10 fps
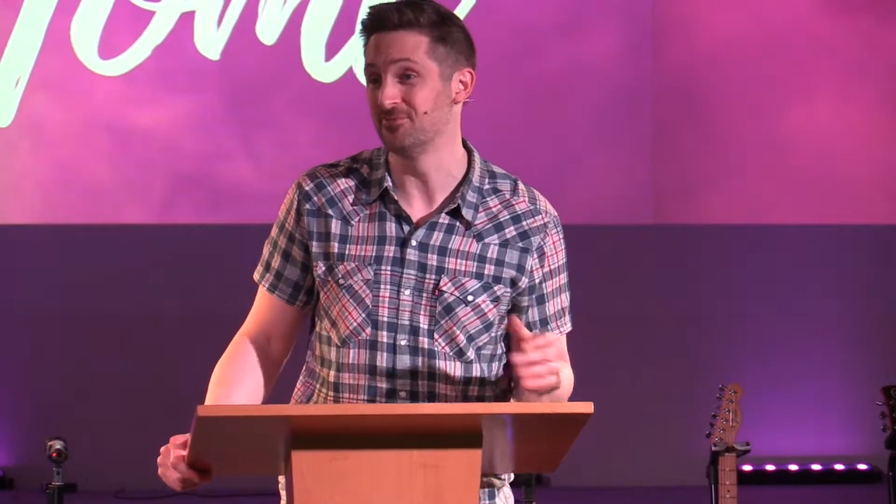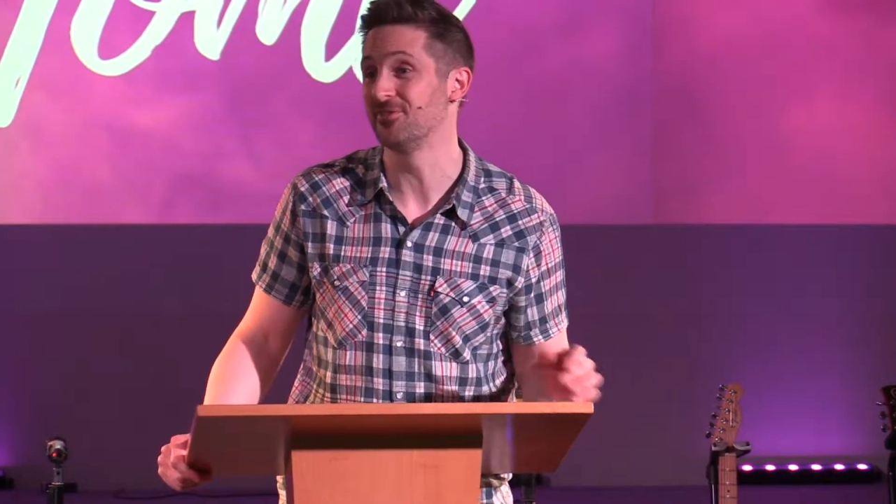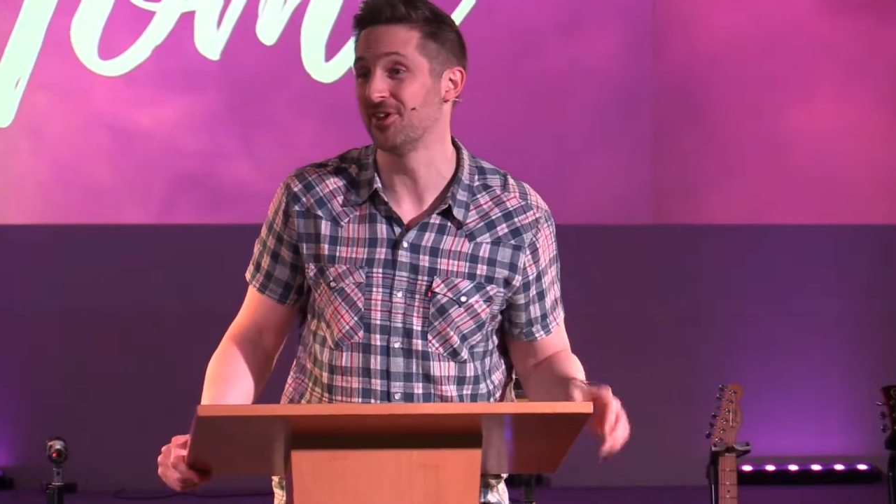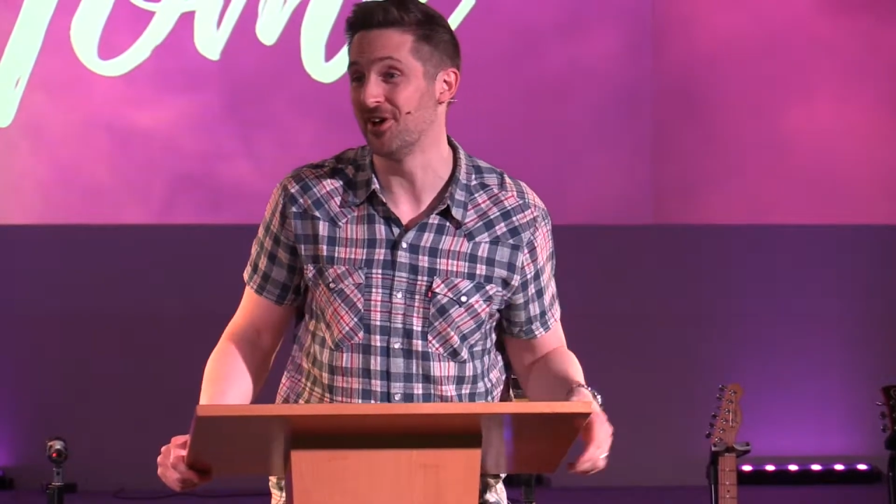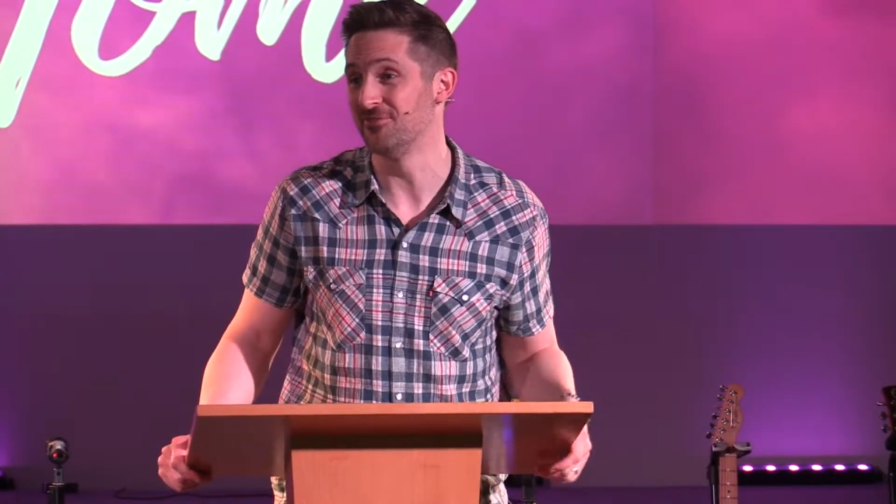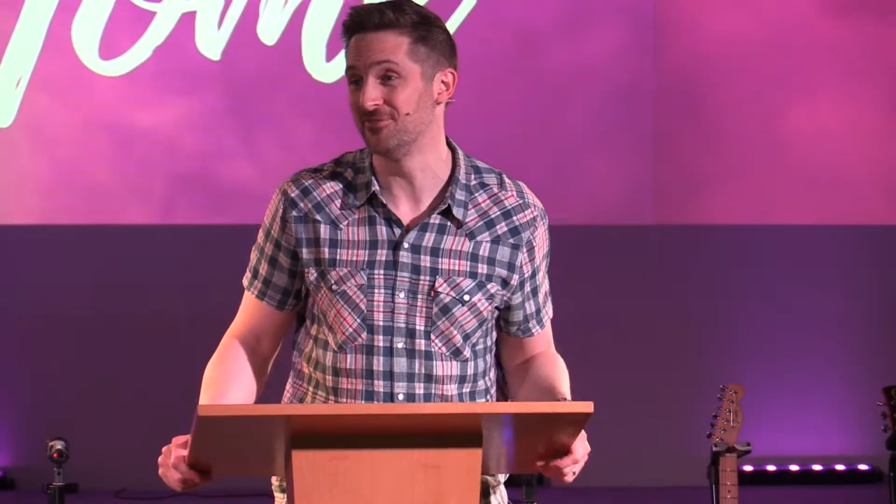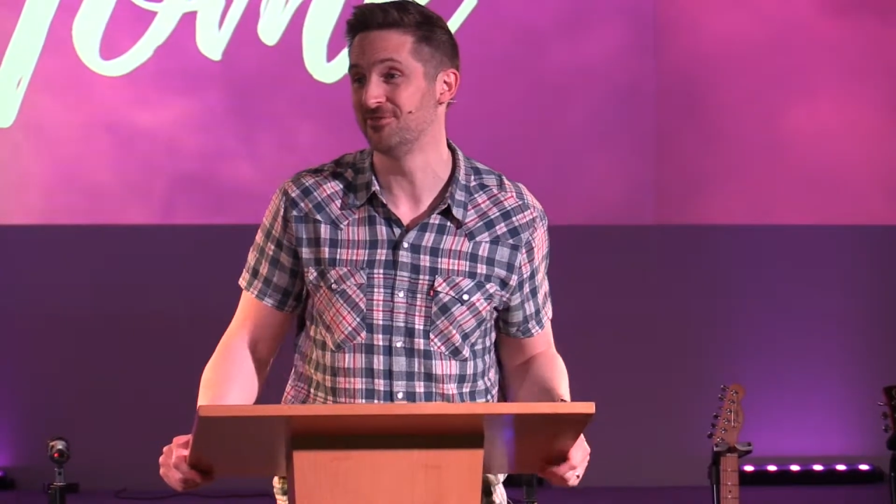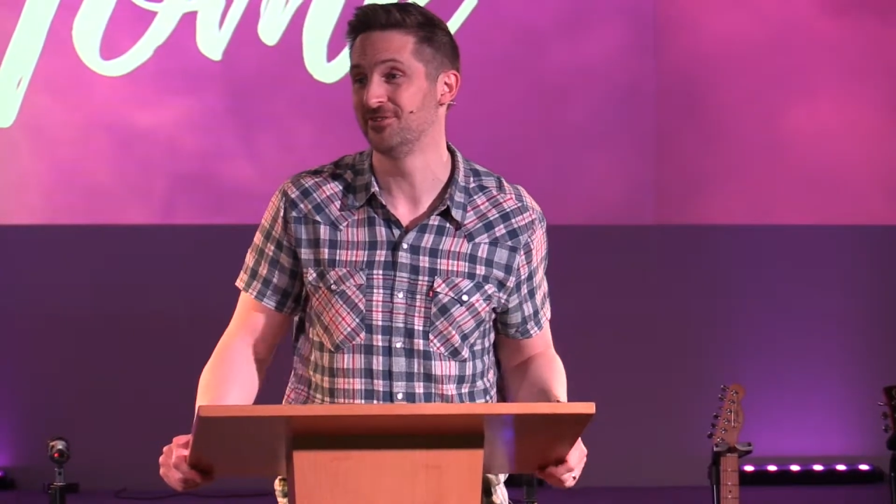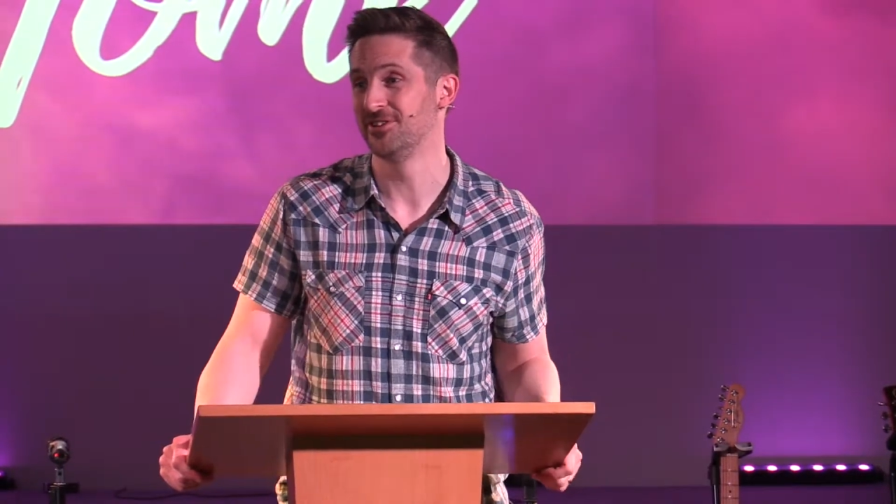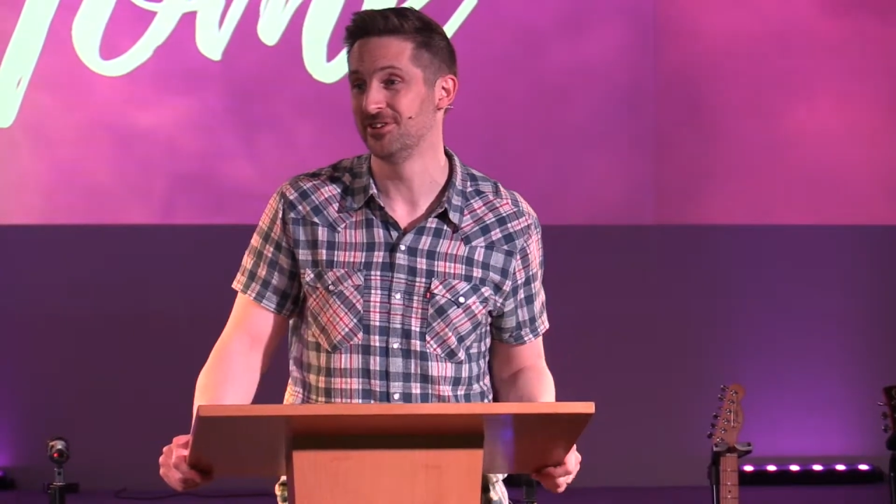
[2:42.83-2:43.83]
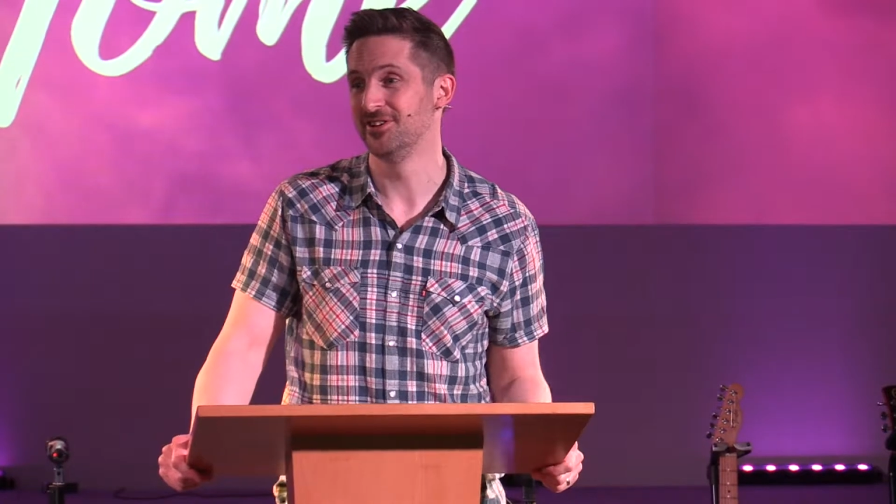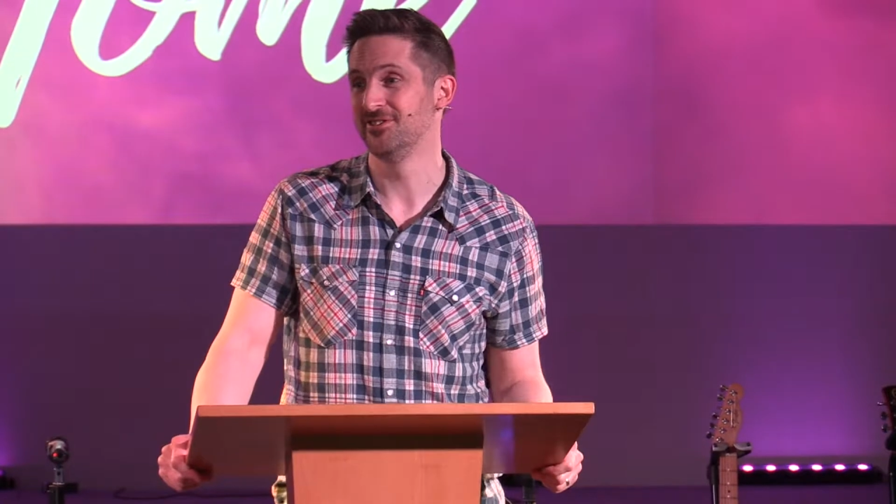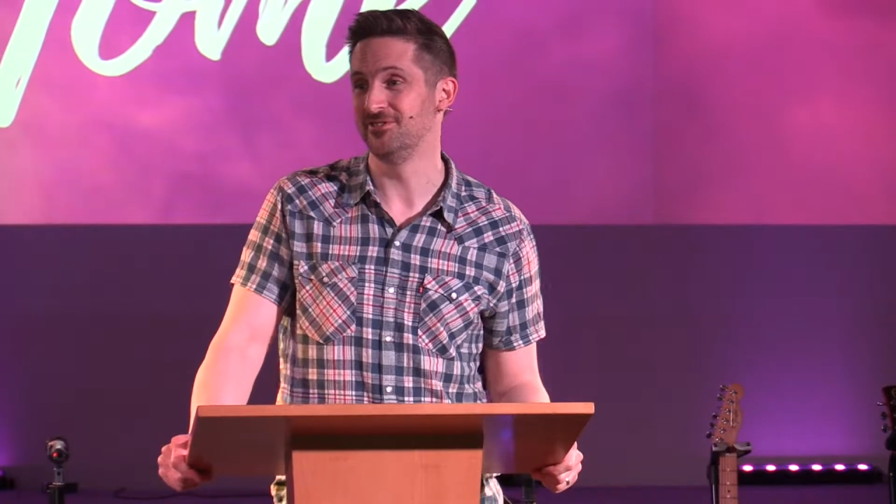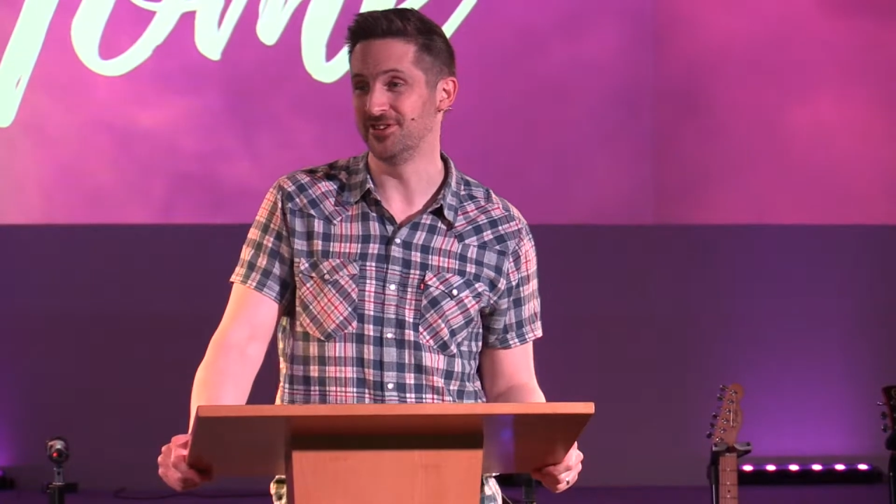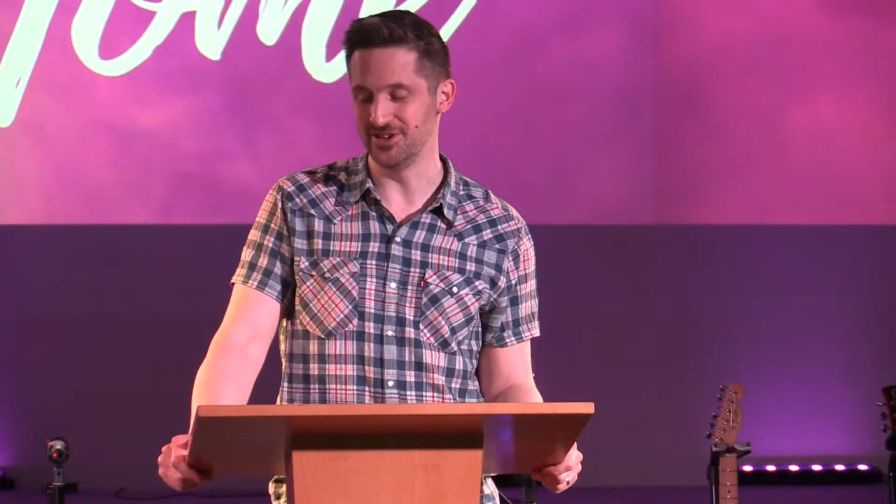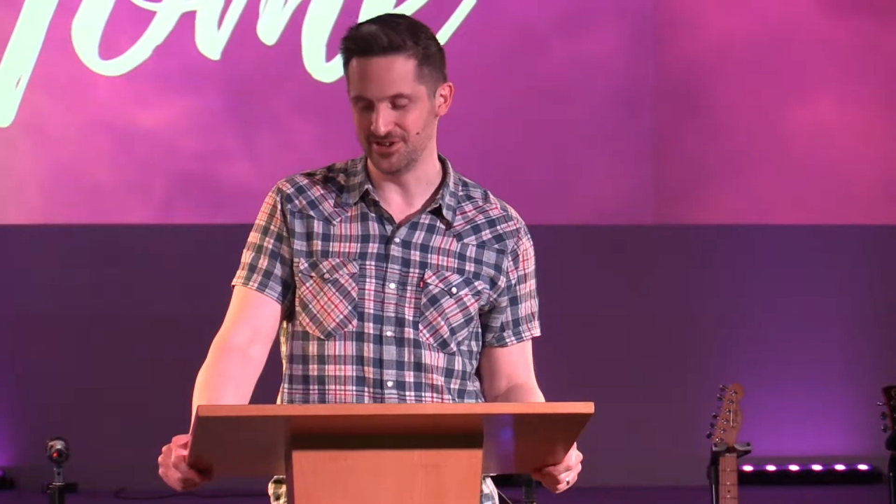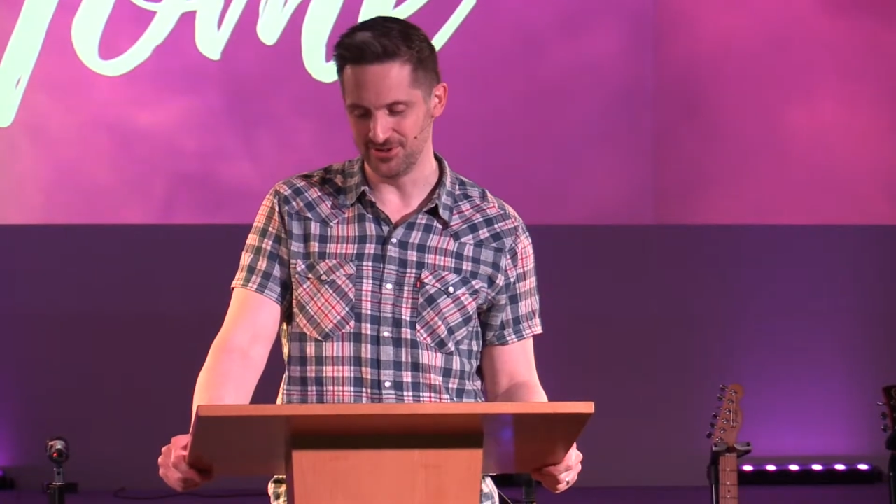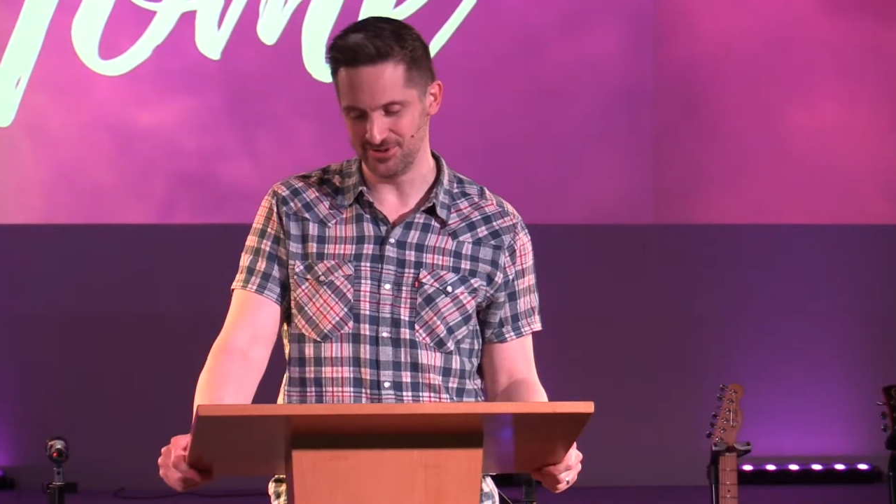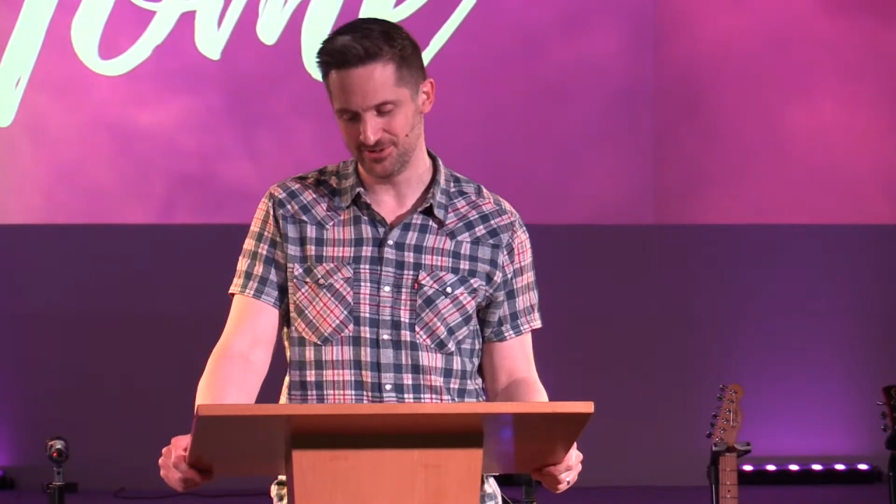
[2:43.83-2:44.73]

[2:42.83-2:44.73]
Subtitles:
himself for you.